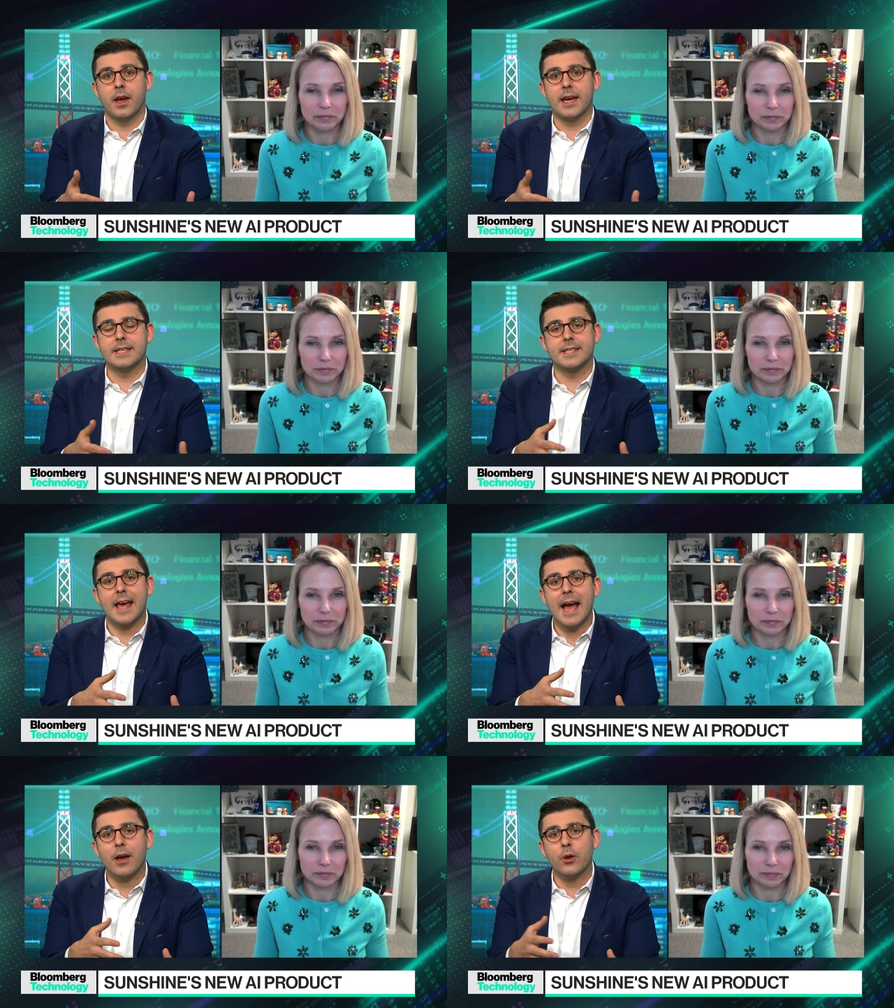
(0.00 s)
Speaker 1: Is
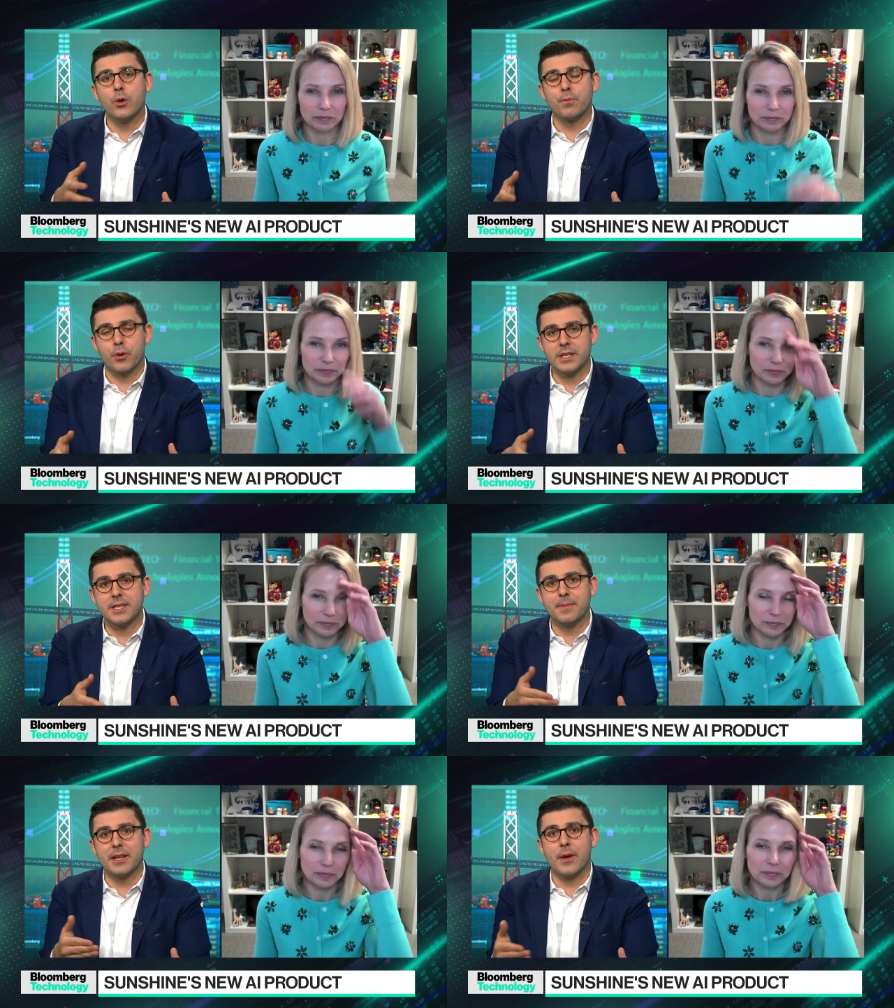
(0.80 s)
that who
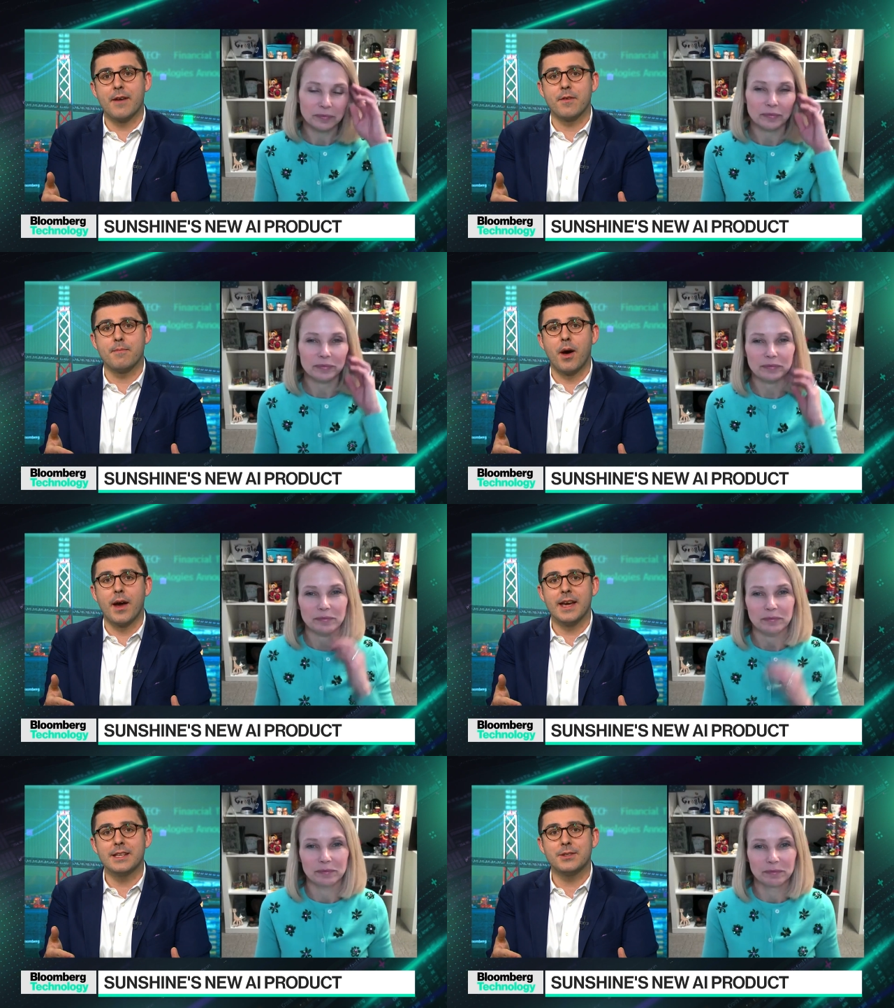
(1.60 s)
principally you have in
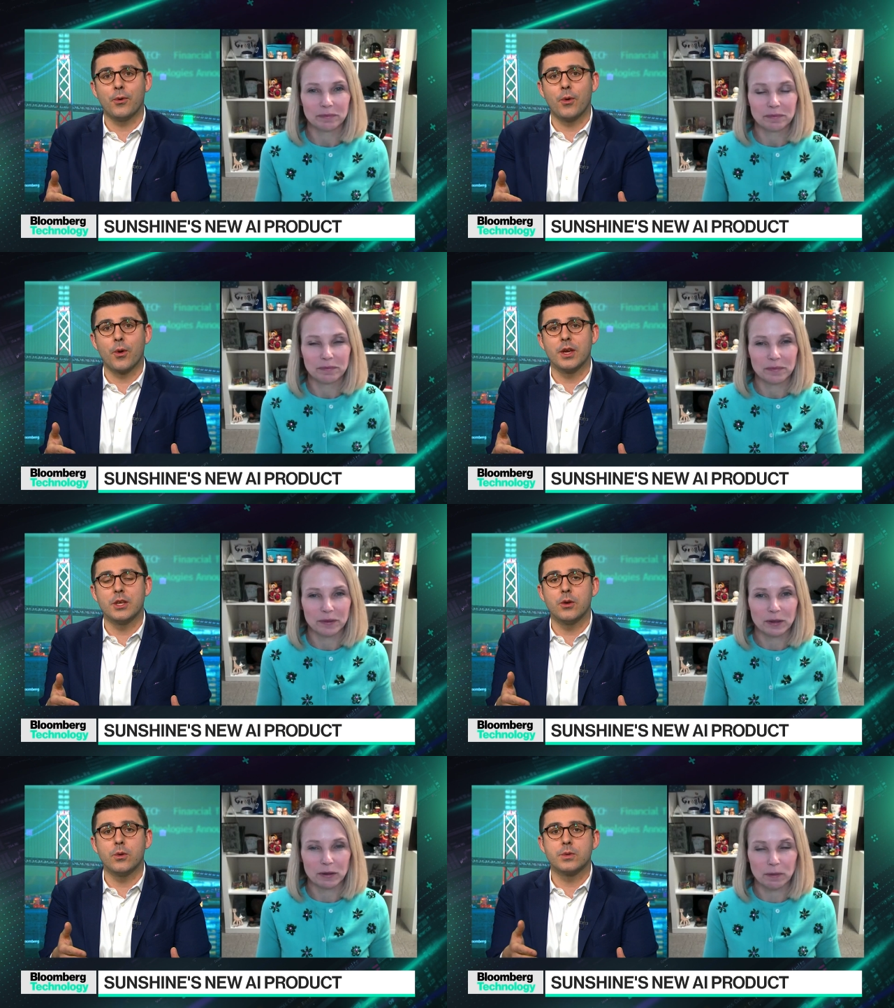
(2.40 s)
mind, or are
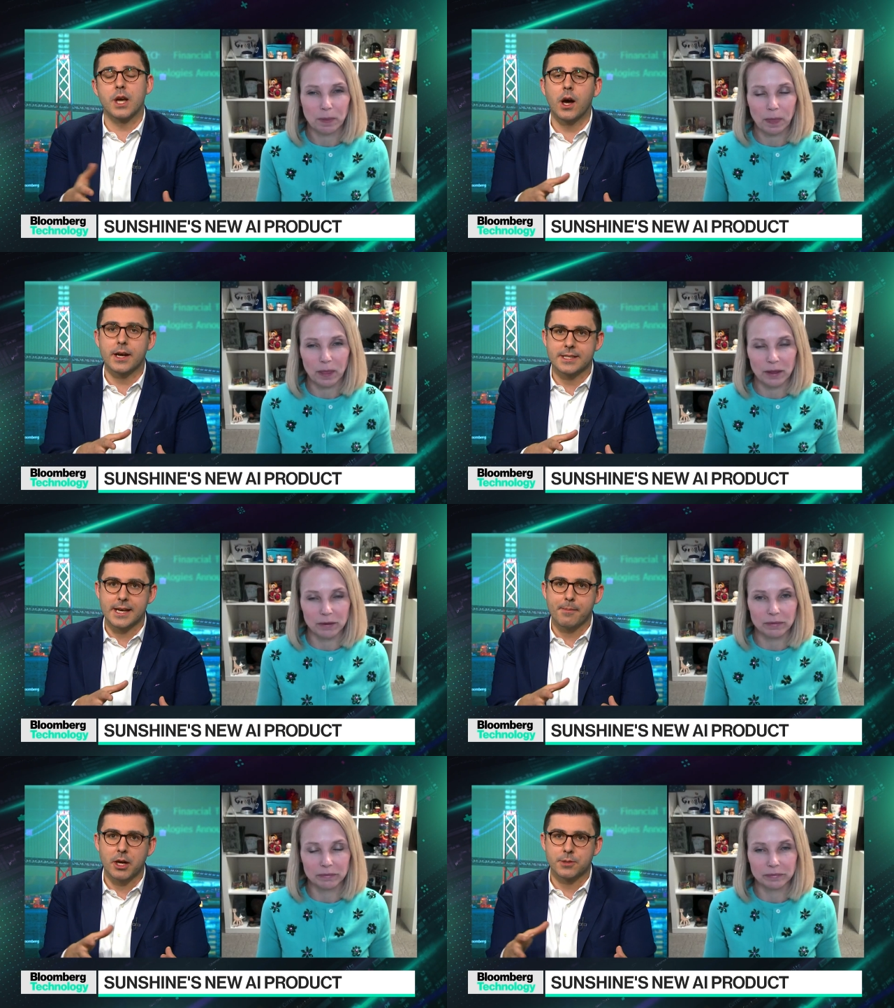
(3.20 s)
you
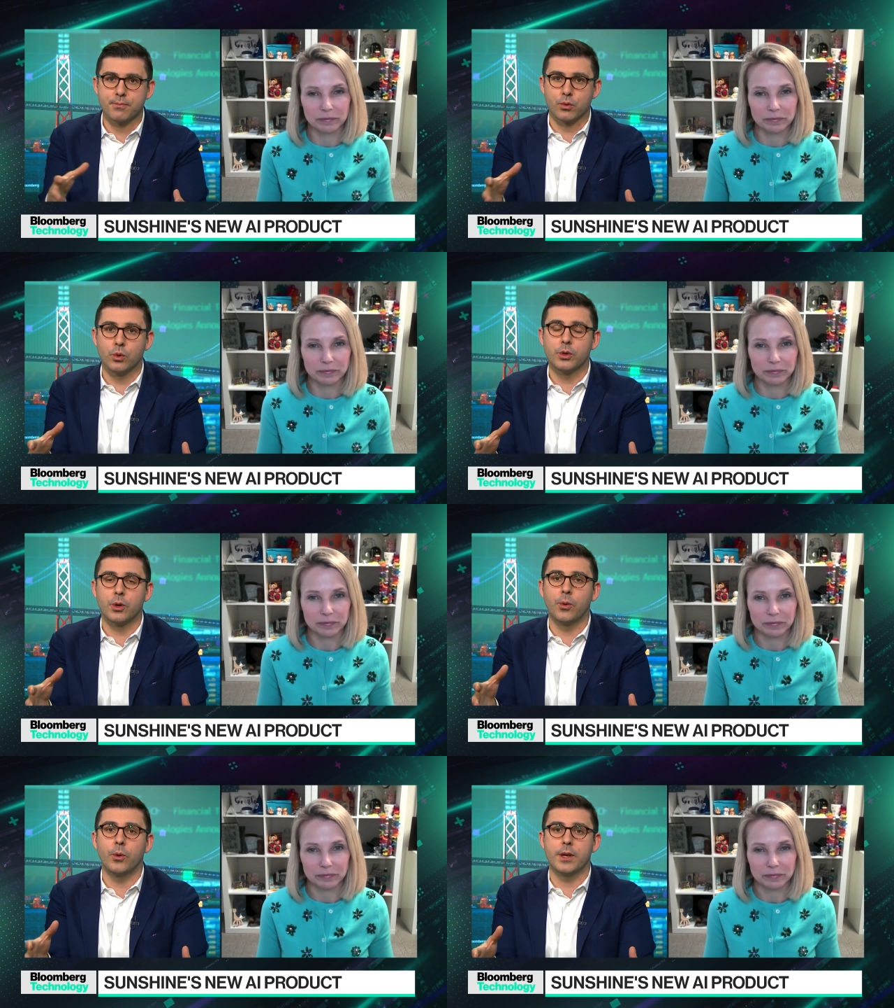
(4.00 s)
targeting a much broader
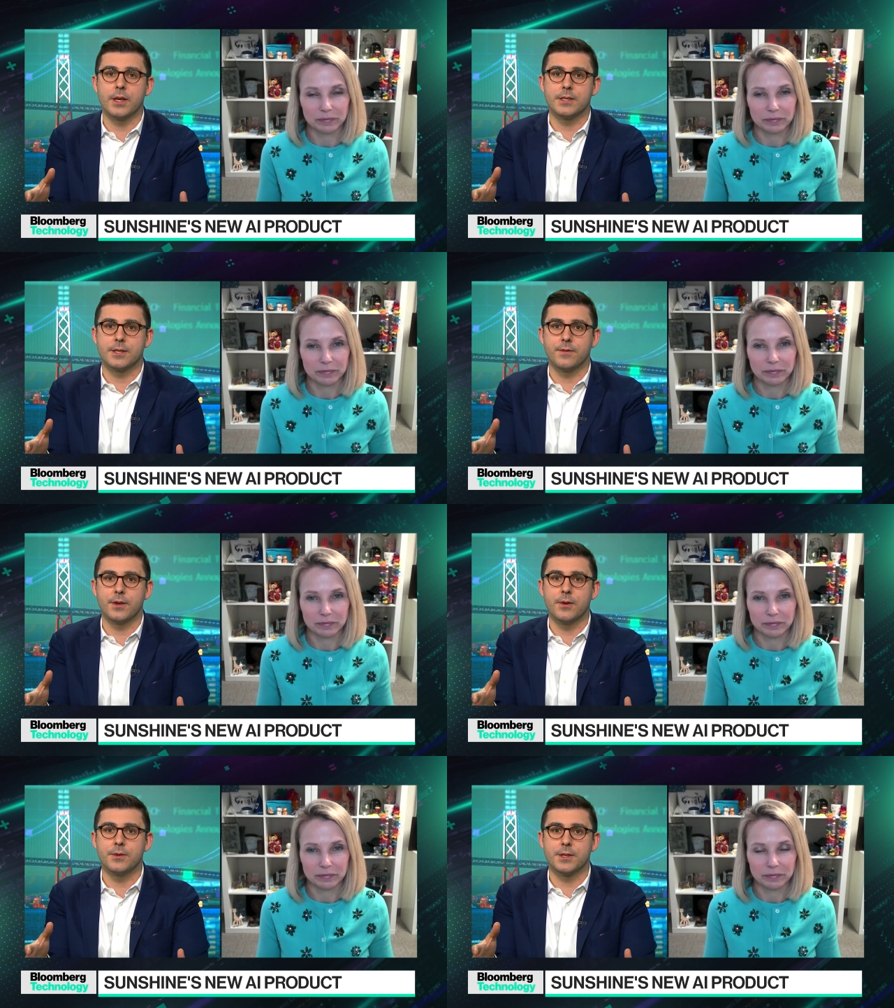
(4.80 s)
audience of
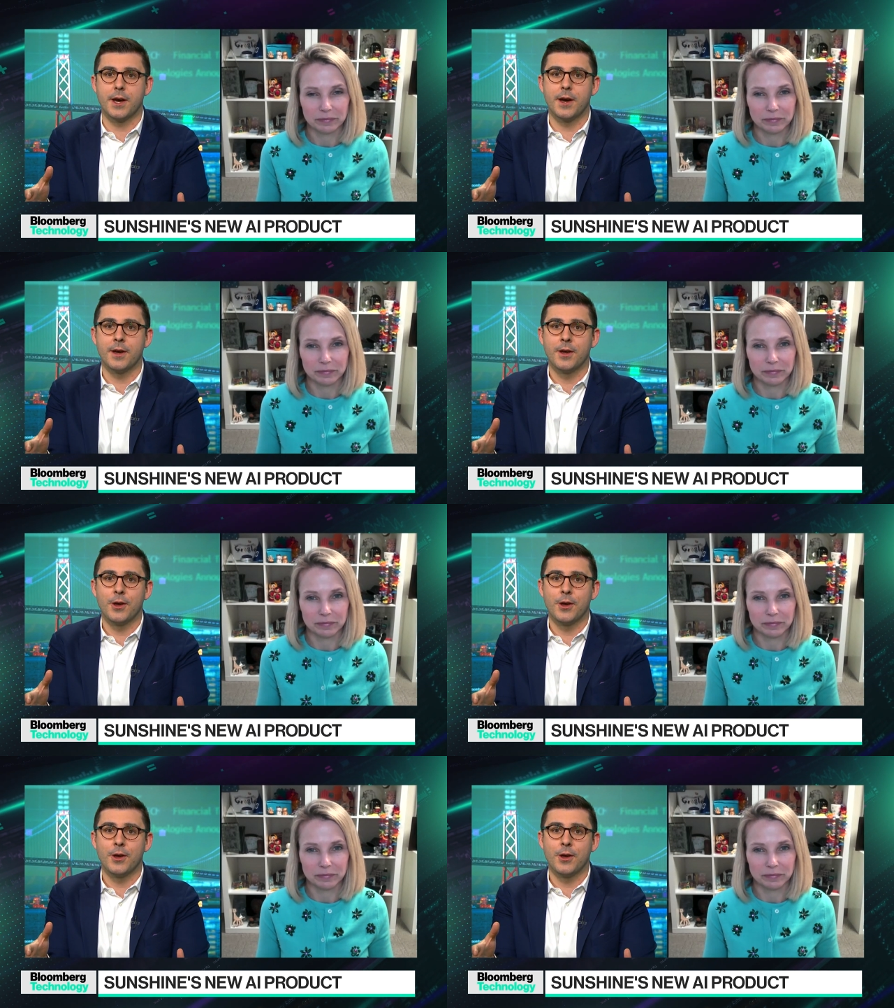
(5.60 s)
user